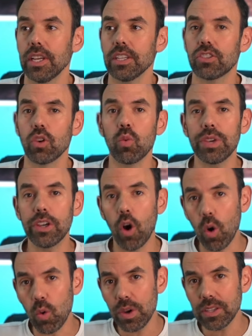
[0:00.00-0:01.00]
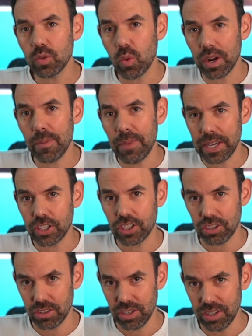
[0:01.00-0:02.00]
So we always want to make
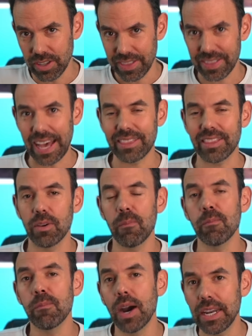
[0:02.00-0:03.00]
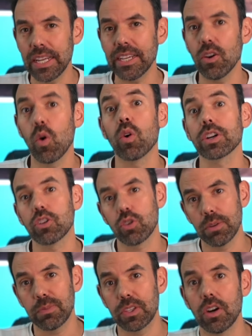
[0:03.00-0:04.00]
sure that the money or
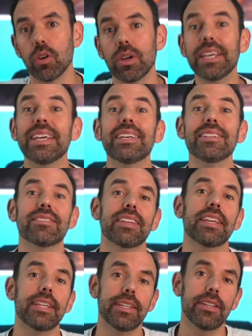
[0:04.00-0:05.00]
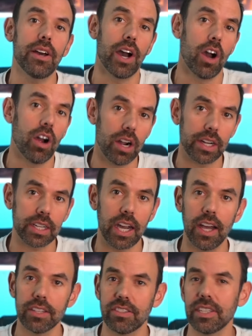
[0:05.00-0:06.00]
crypto is in our
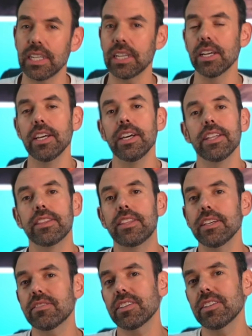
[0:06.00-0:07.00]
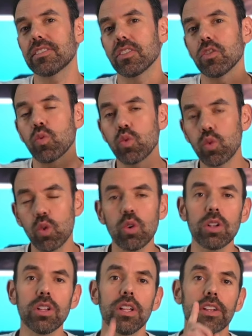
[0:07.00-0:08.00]
custody. This is
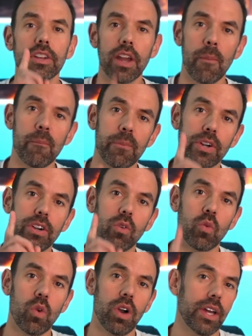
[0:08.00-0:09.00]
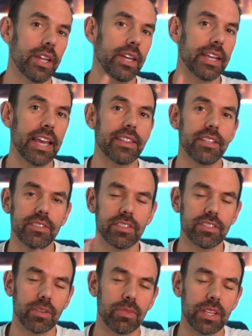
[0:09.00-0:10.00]
rule number one. And again, this
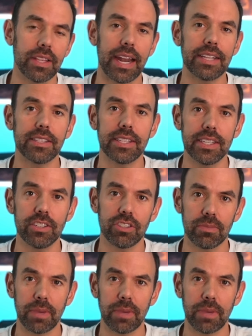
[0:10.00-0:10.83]
is something that I teach to my